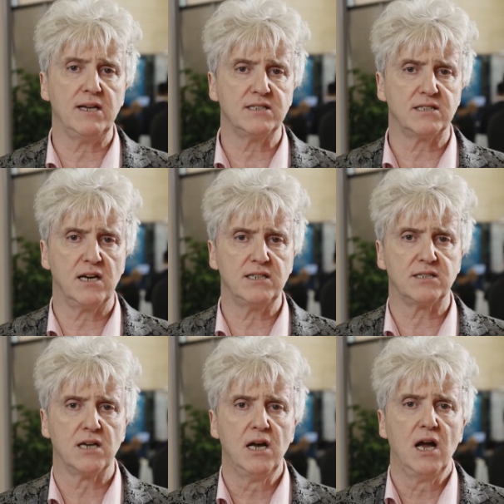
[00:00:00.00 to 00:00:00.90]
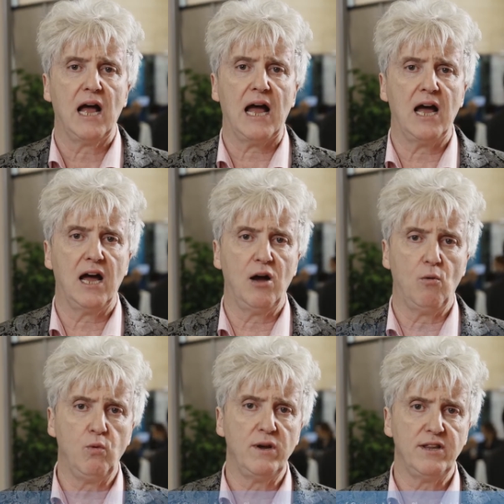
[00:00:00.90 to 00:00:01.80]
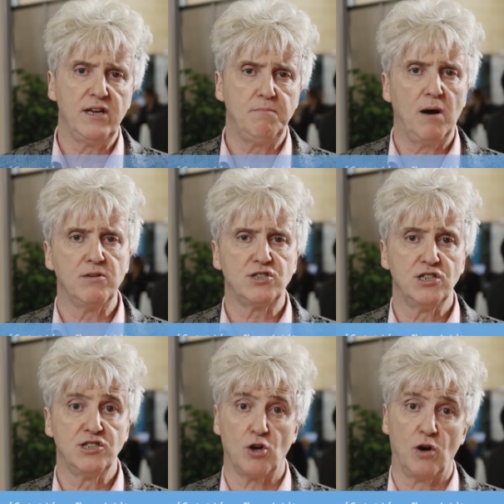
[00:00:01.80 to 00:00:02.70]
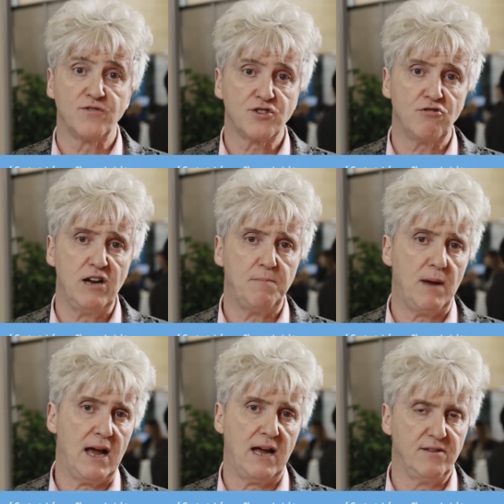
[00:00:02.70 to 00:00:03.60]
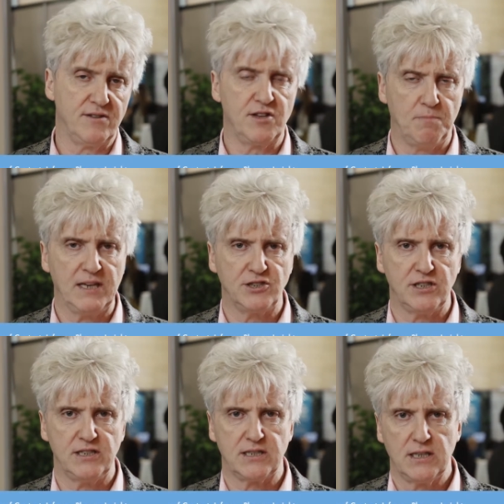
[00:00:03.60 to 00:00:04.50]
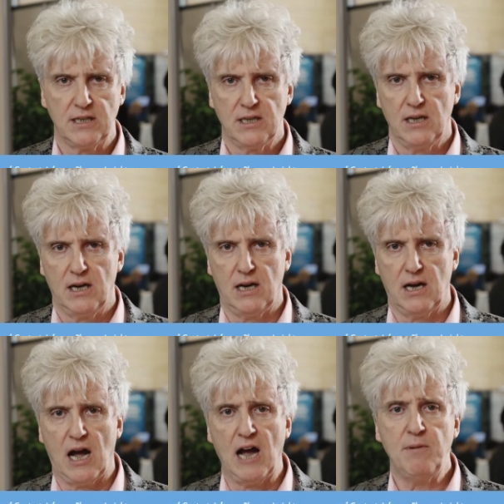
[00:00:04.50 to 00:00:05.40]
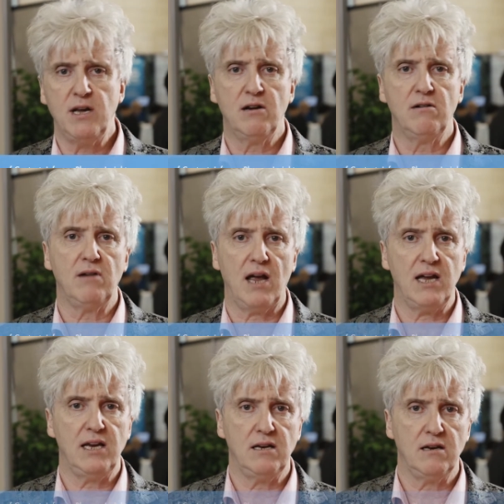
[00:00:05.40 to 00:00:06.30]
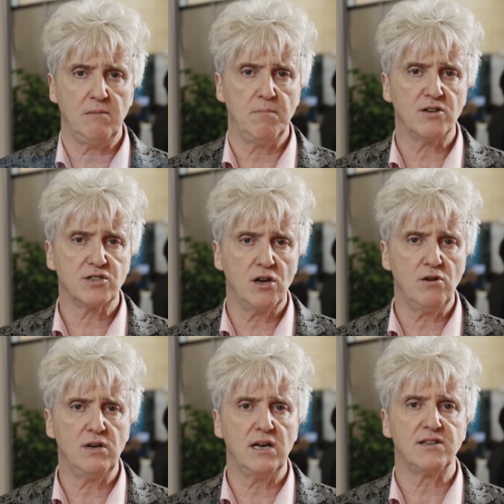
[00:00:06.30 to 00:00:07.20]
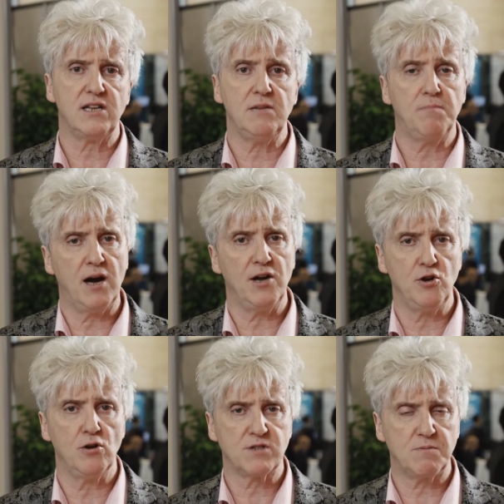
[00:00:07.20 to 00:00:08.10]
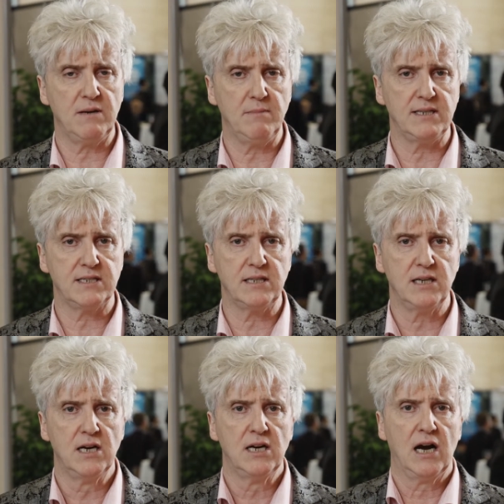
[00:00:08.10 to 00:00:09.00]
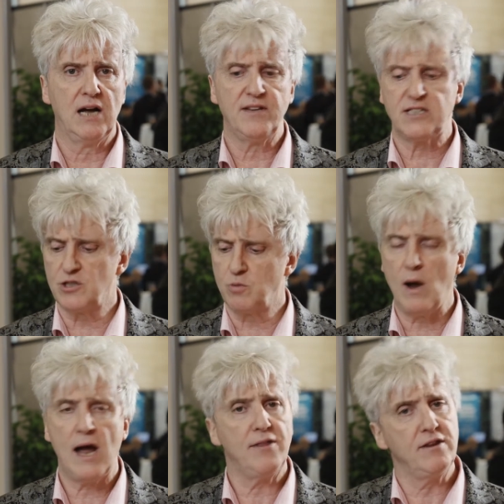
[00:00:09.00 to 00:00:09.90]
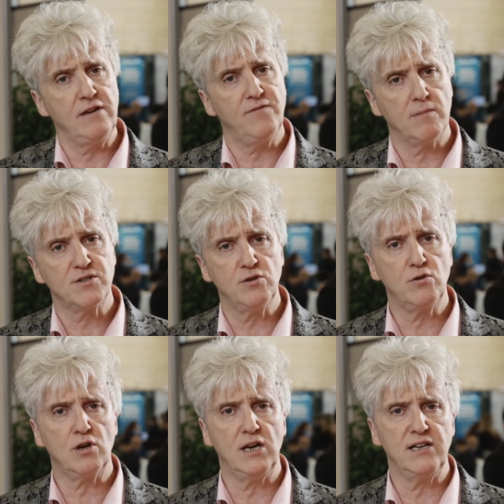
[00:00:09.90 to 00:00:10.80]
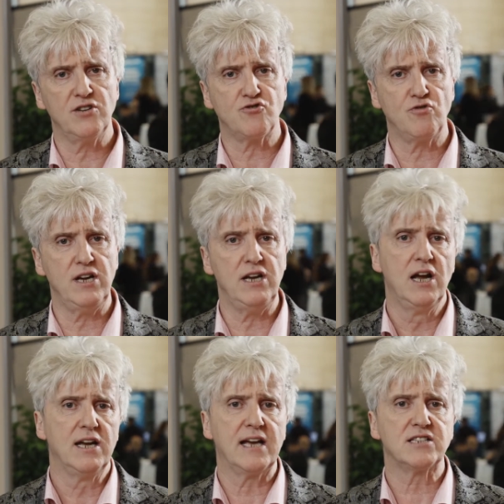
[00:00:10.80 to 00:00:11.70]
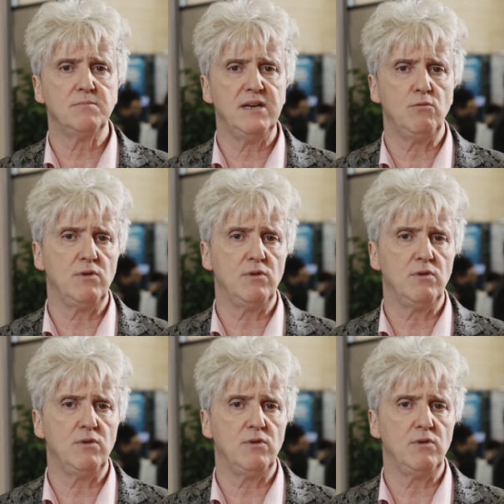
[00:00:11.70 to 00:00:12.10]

Insights. We're the publishers of Script and The Pink Sheet. I'm here in Barcelona at the Bio-Europe Spring Meeting. This is where the pharmaceutical industry gets to meet